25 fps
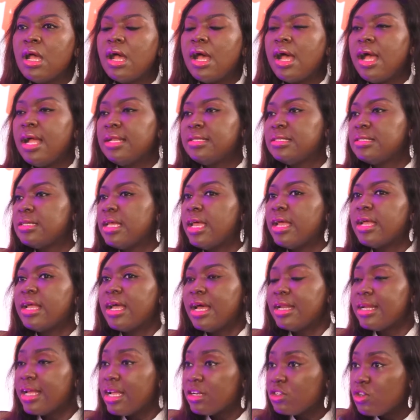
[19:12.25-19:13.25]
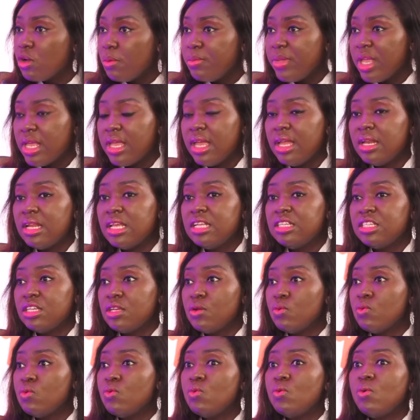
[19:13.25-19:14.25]
at Ghana Atomic
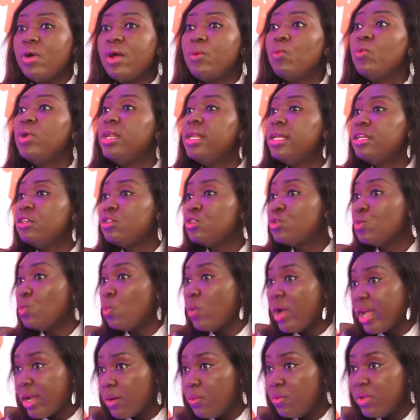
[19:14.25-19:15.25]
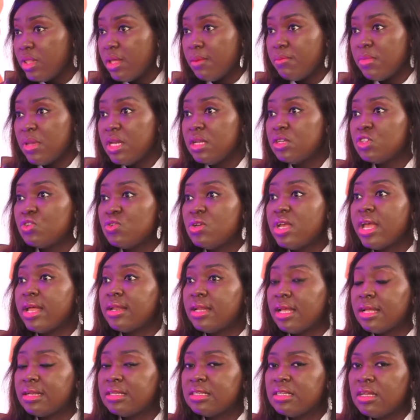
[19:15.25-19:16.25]
Energy, who were willing to work with the ministry at
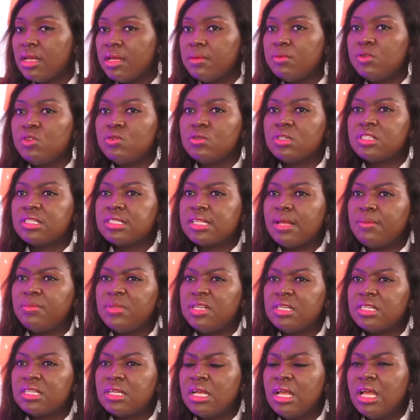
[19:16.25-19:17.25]
that time to establish.